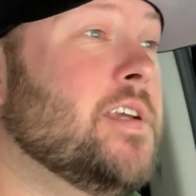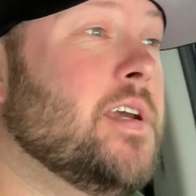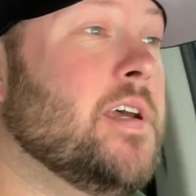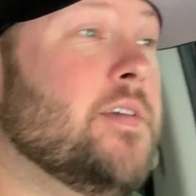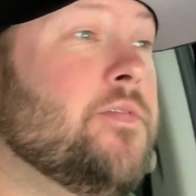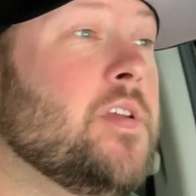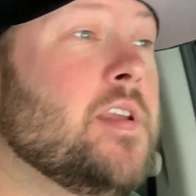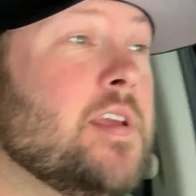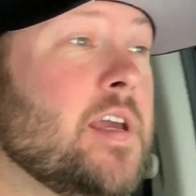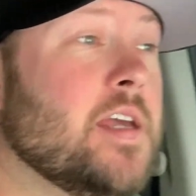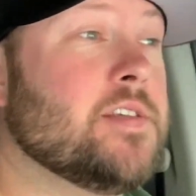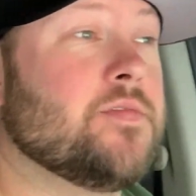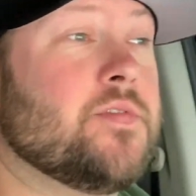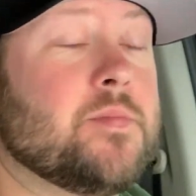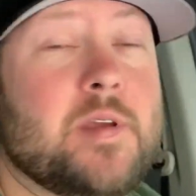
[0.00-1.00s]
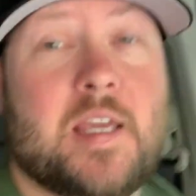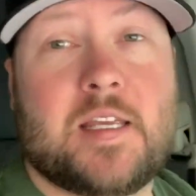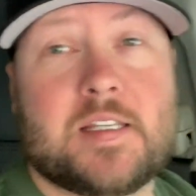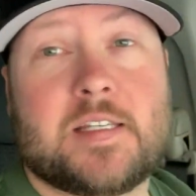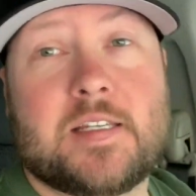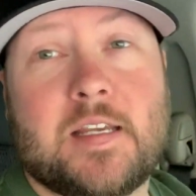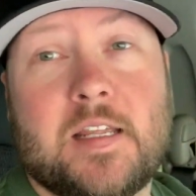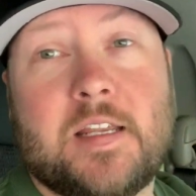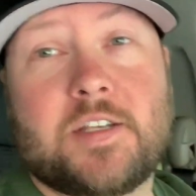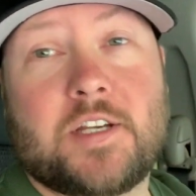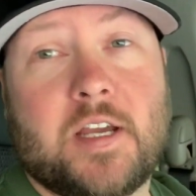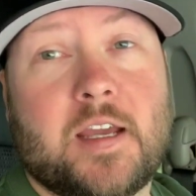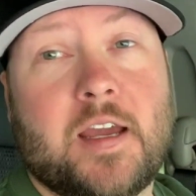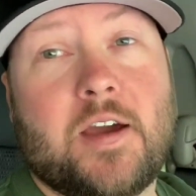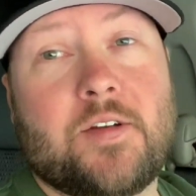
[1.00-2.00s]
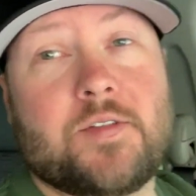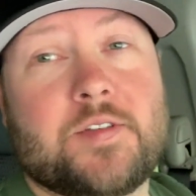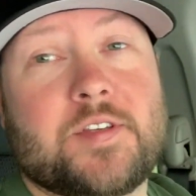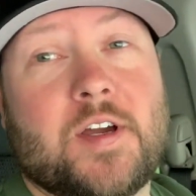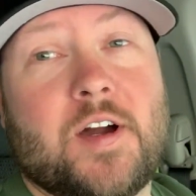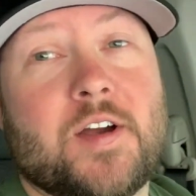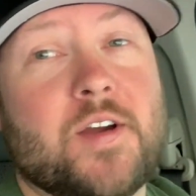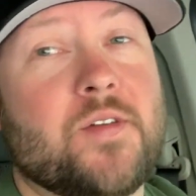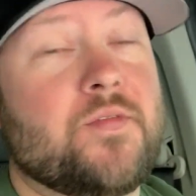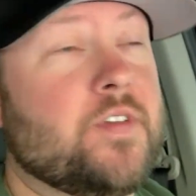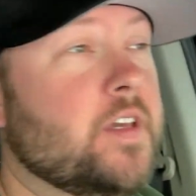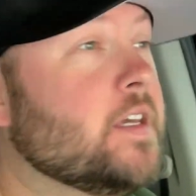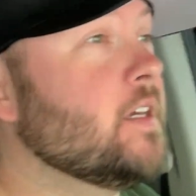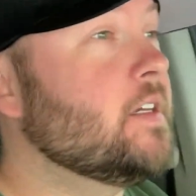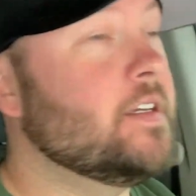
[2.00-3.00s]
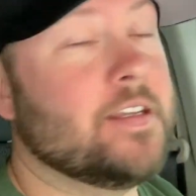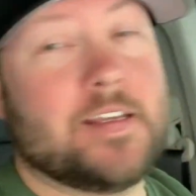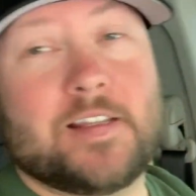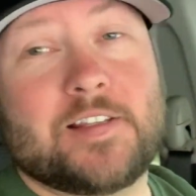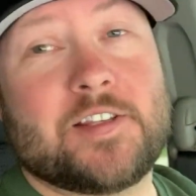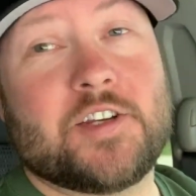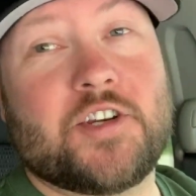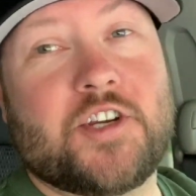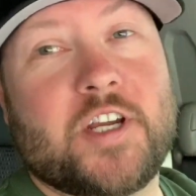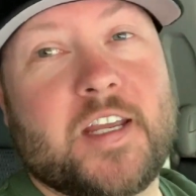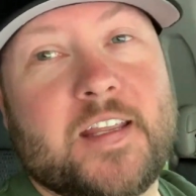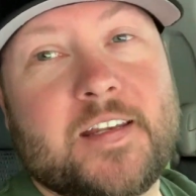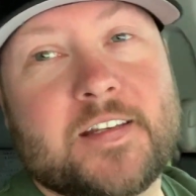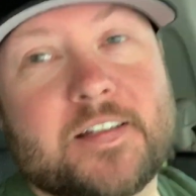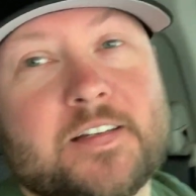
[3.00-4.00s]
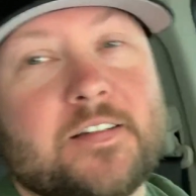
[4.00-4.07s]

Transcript: if any of you guys are from Kansas City, check out Taco Villa. It's the shit.